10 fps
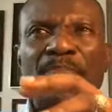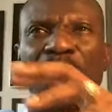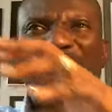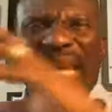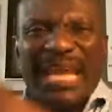
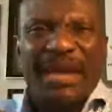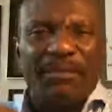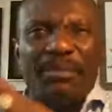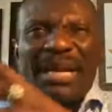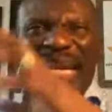
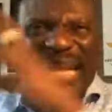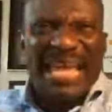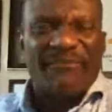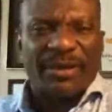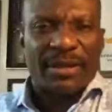
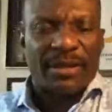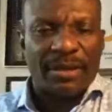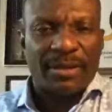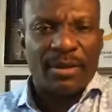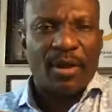
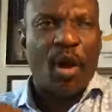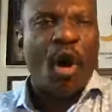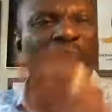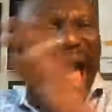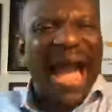believing
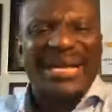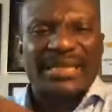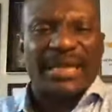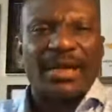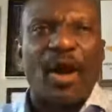or
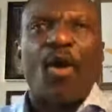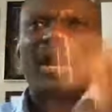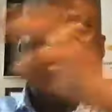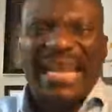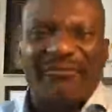acting or
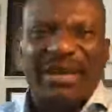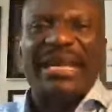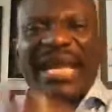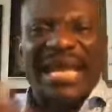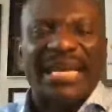living
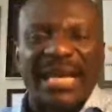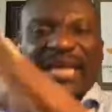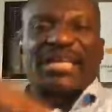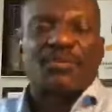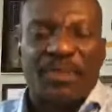in the
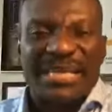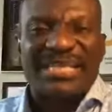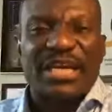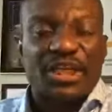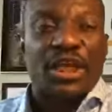
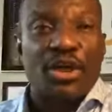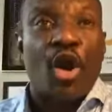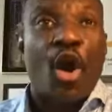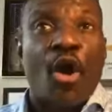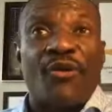dispensation
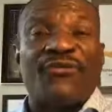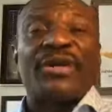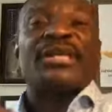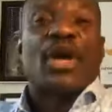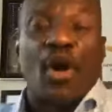of
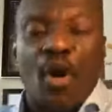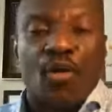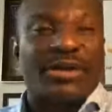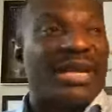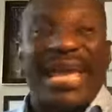the
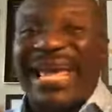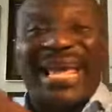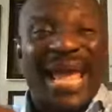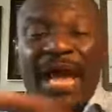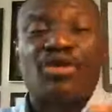old.
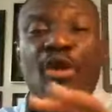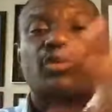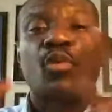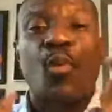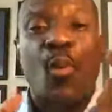It
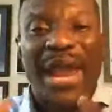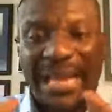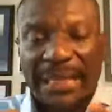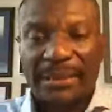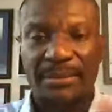cannot
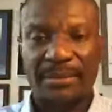work.